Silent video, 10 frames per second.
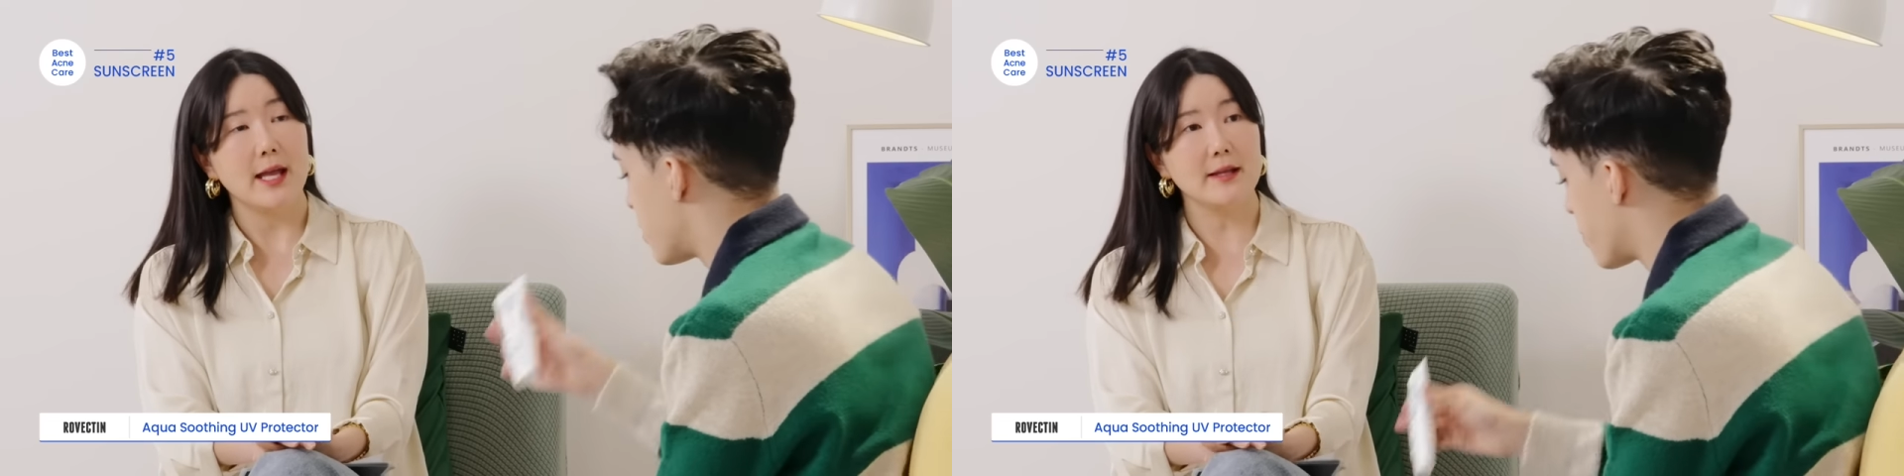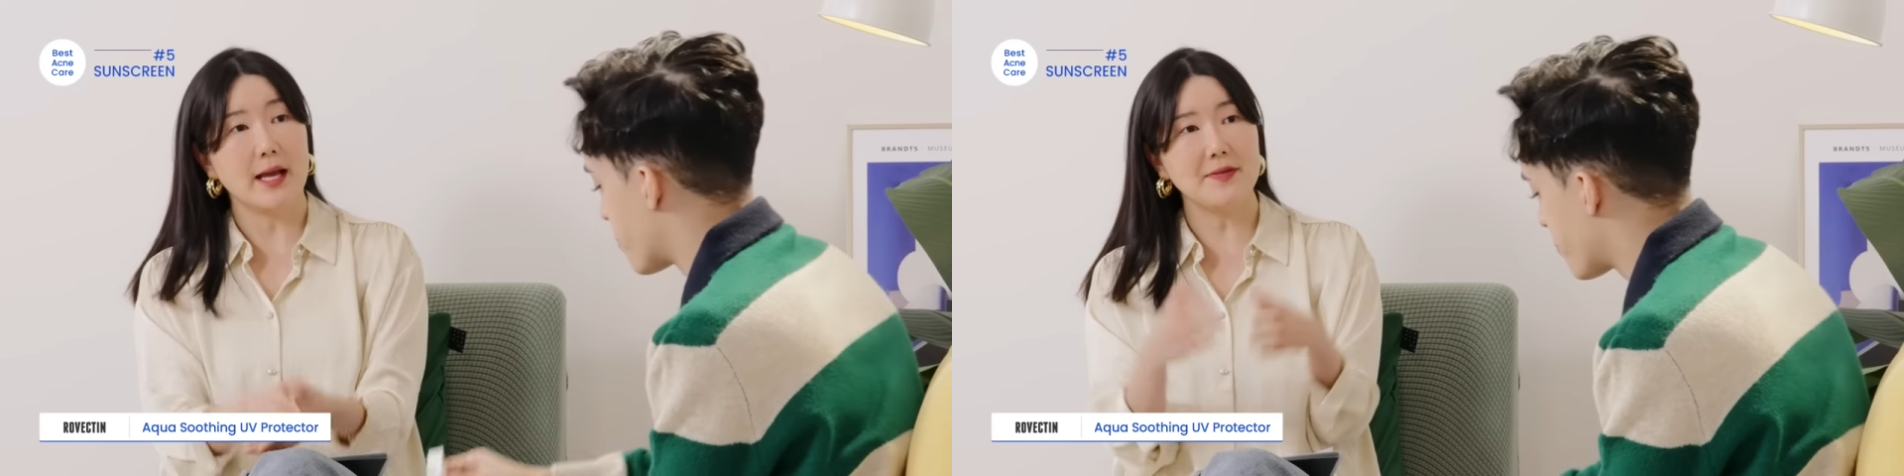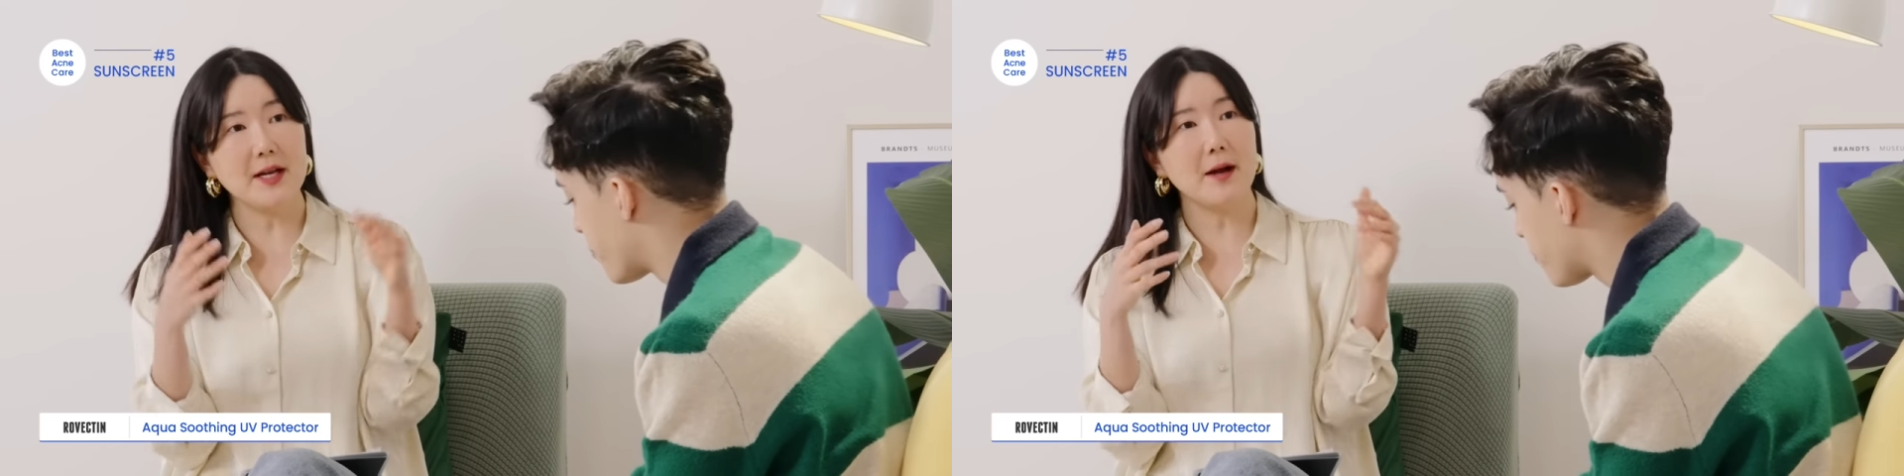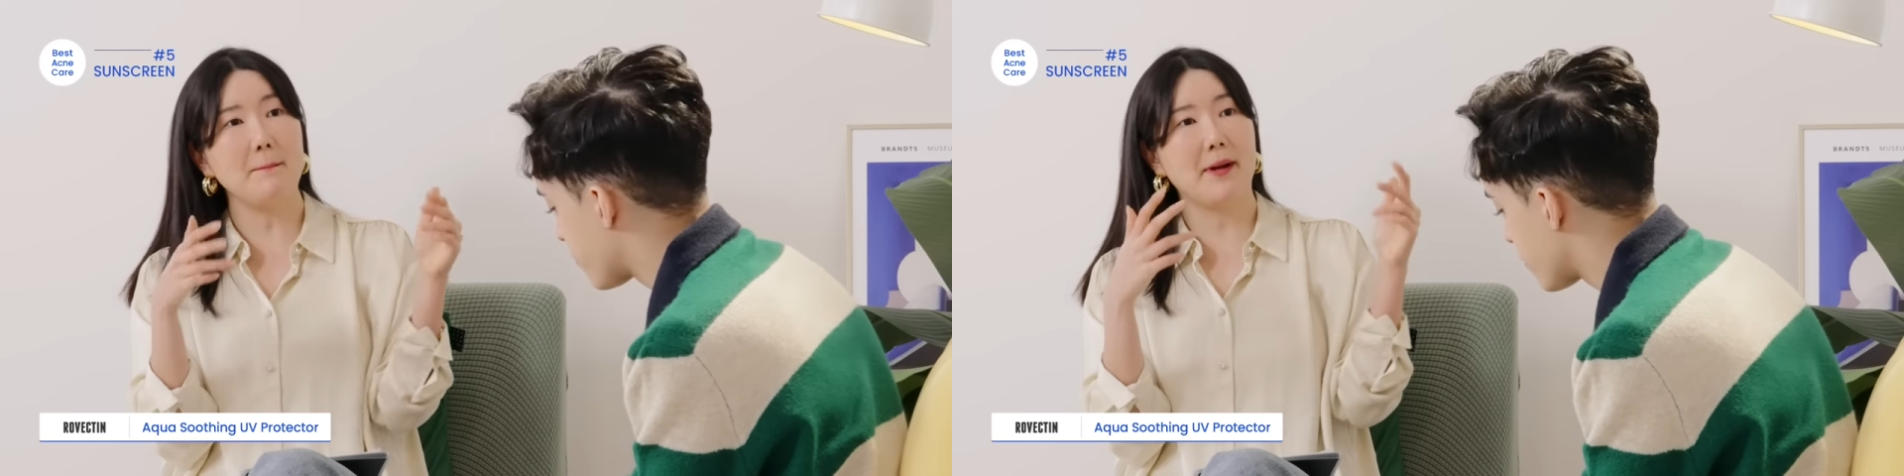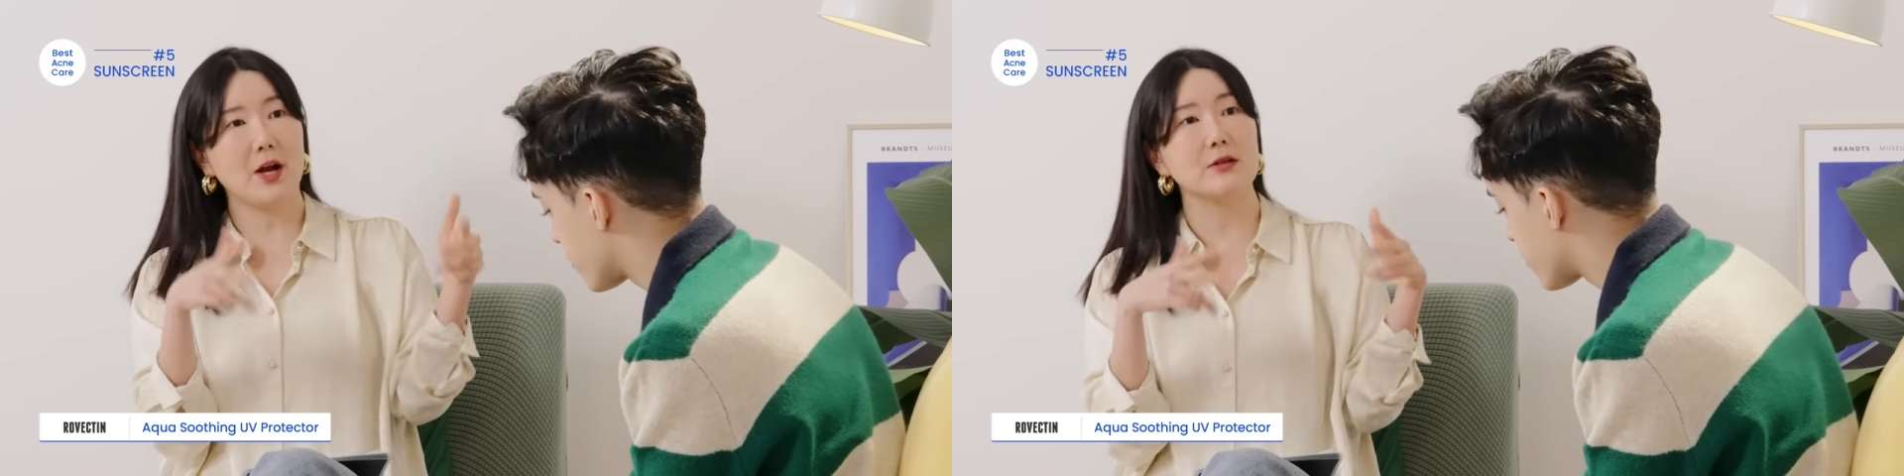And I think
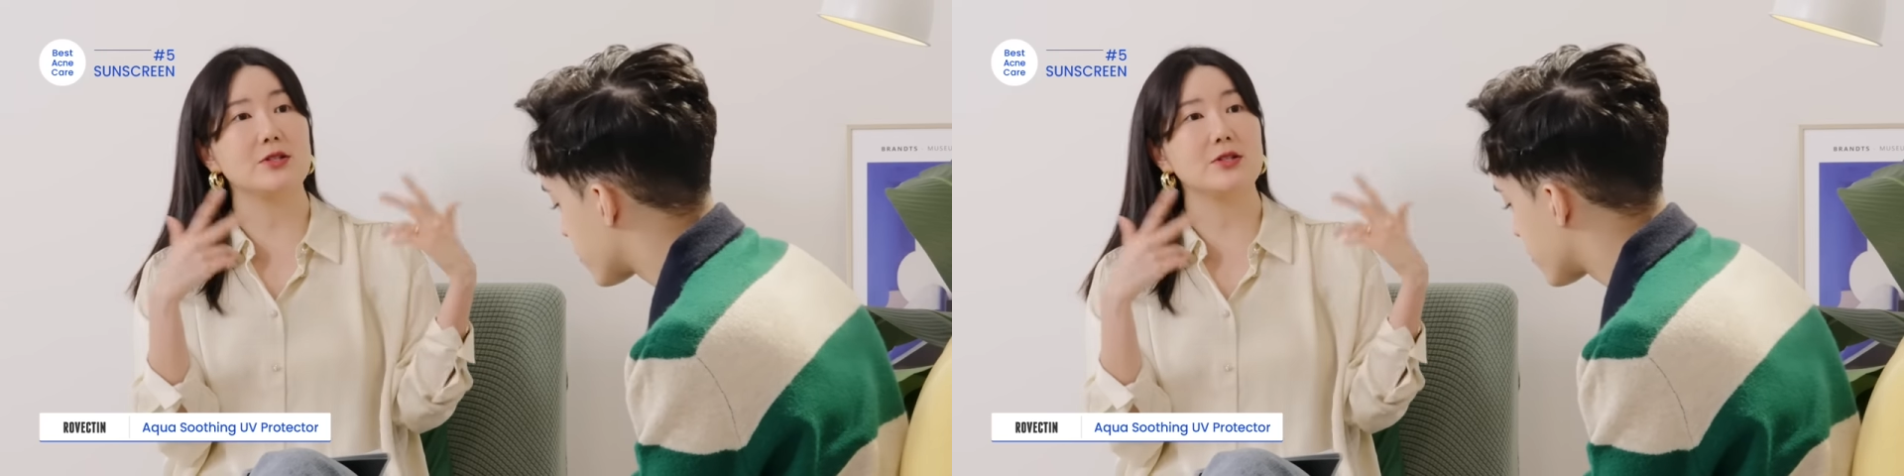compared